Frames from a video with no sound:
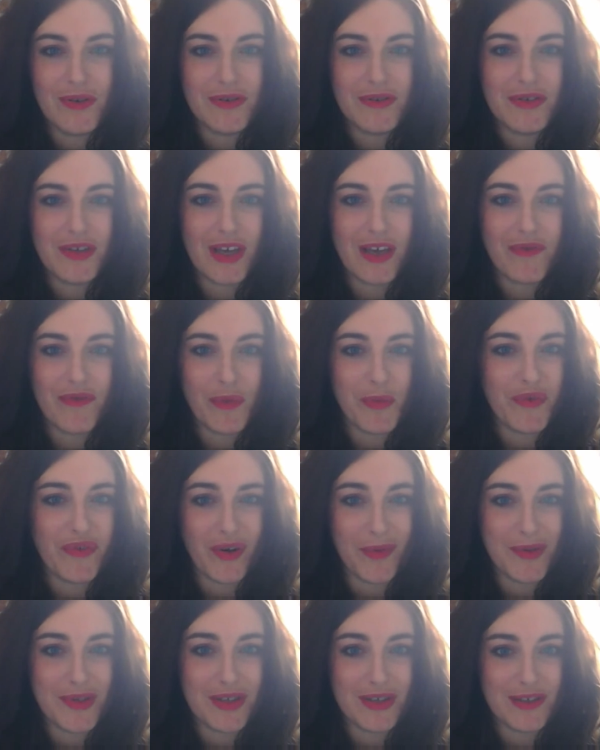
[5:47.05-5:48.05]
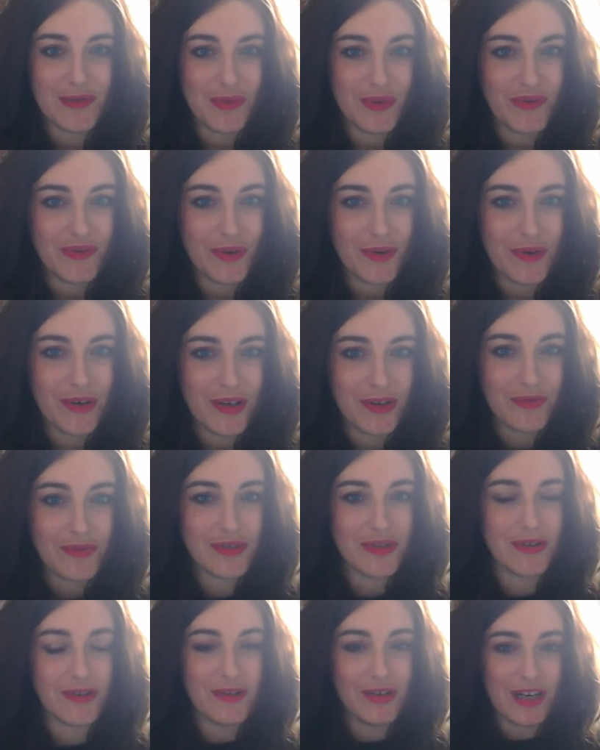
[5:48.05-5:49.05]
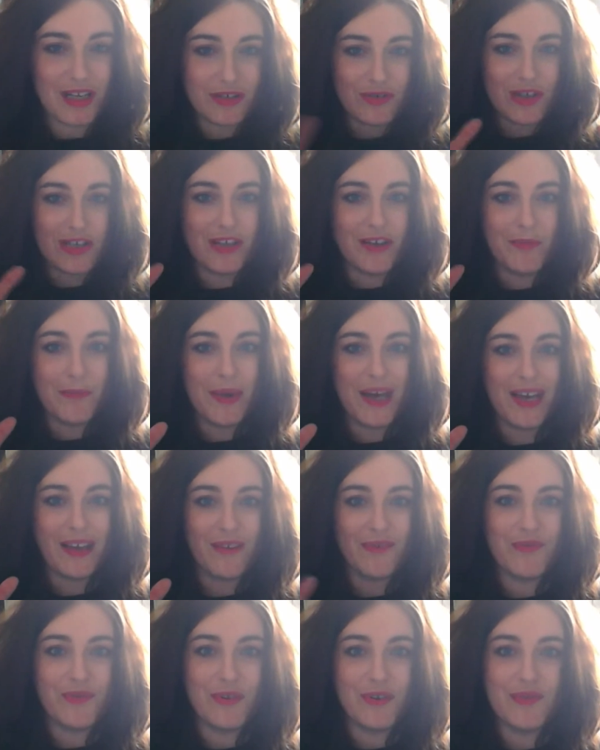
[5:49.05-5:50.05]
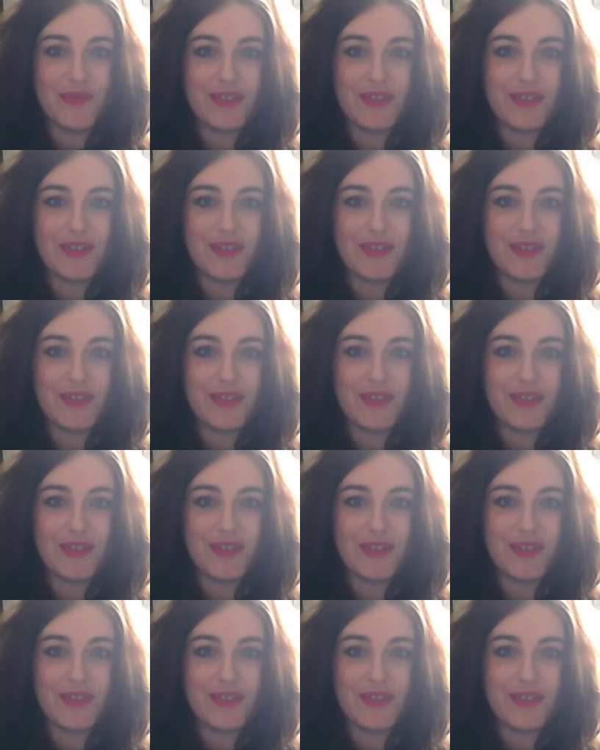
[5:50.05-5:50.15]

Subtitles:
take from a pharmacist before. It was literally a bag full of